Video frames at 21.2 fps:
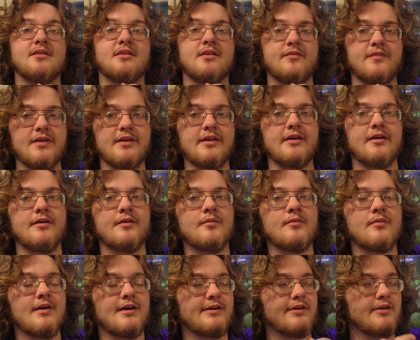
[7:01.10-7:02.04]
part of the
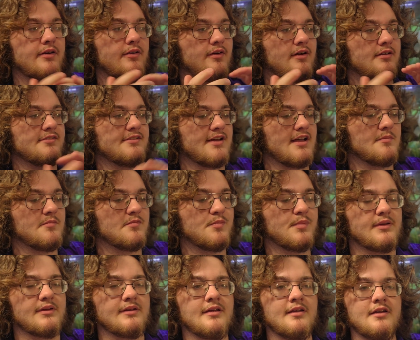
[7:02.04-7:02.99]
video. I know our time's
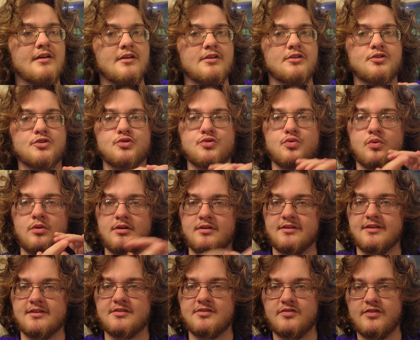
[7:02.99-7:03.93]
been short
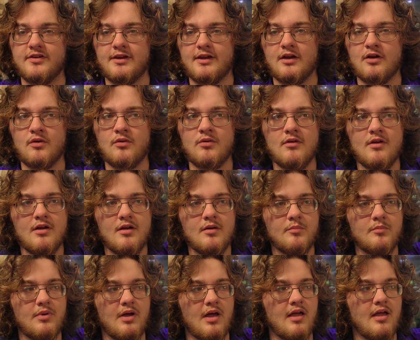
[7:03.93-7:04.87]
this video,
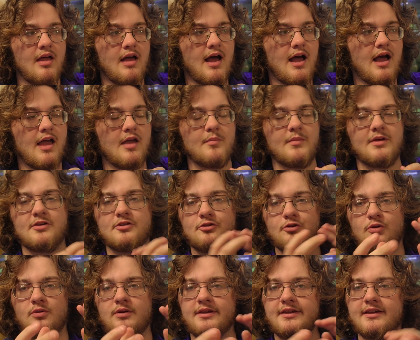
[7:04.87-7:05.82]
but I'm
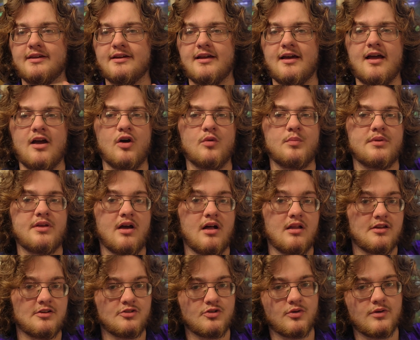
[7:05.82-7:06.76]
enjoying it, and I hope
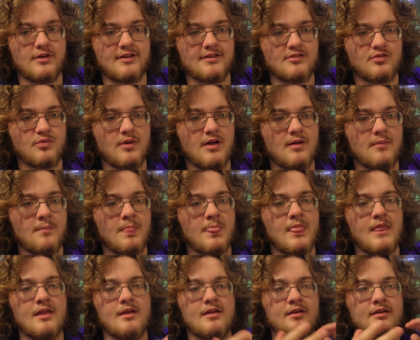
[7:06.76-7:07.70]
y'all enjoyed as well.
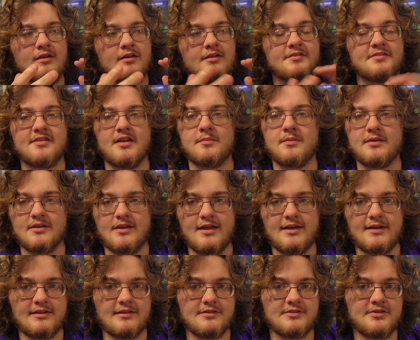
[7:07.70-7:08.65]
Sub and
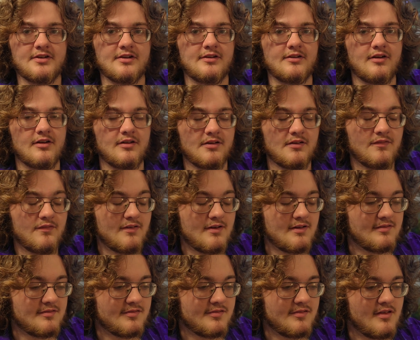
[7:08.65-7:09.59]
like and share to all your
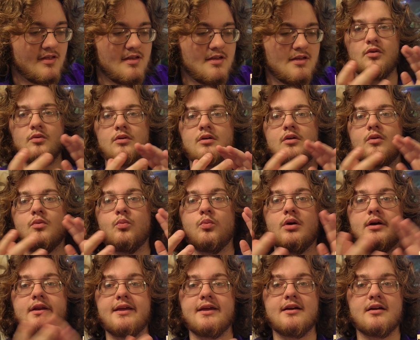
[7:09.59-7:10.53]
friends. So,
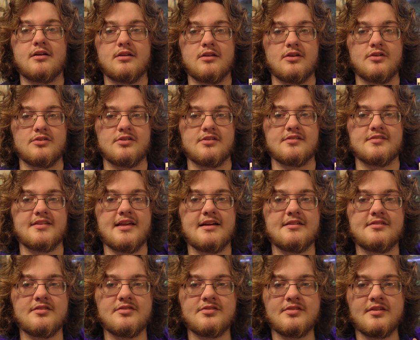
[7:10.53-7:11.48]
wood enclosures.
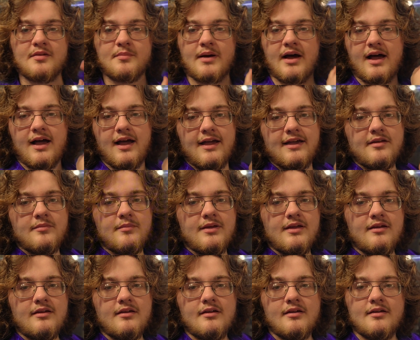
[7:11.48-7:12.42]
As you see behind
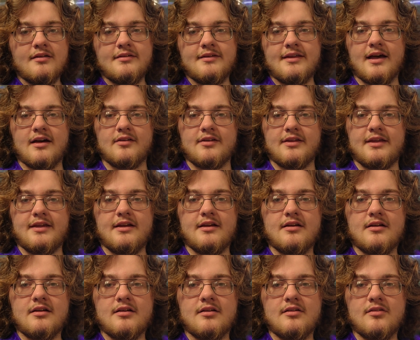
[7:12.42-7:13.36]
me, down
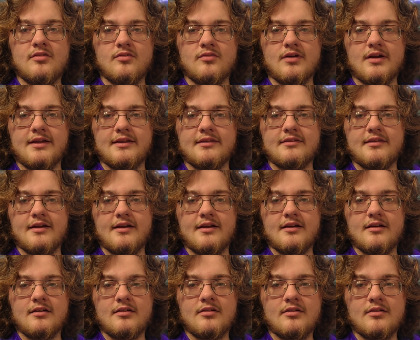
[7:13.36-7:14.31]
here, right
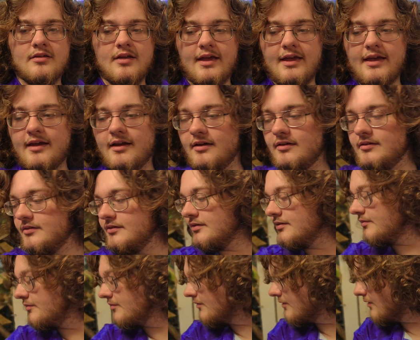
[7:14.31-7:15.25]
there, and